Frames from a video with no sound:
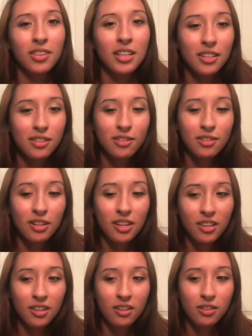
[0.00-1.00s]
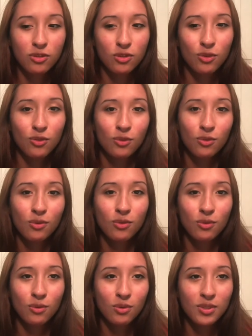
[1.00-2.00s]
they inserted
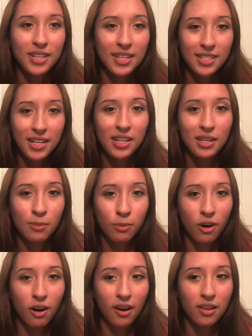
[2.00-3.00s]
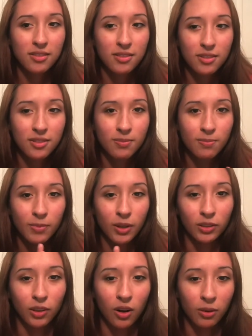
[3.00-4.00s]
2 titanium rods
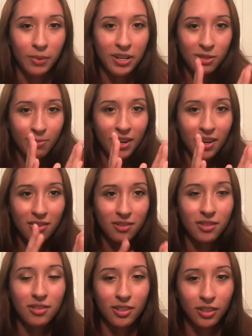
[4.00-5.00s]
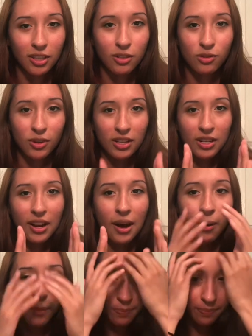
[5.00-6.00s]
along my spine just to like straighten it
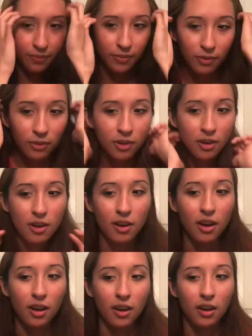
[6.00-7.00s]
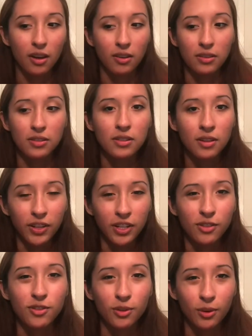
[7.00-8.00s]
out, and they
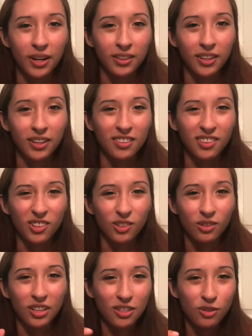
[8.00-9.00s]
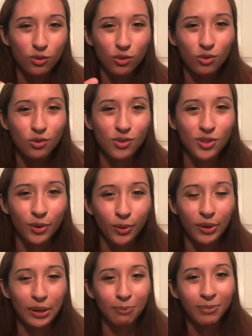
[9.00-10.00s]
also had like little like screws to
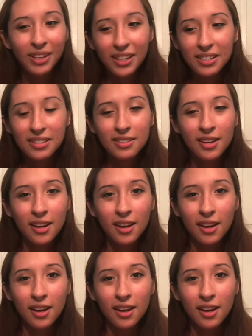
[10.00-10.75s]
hold it in place,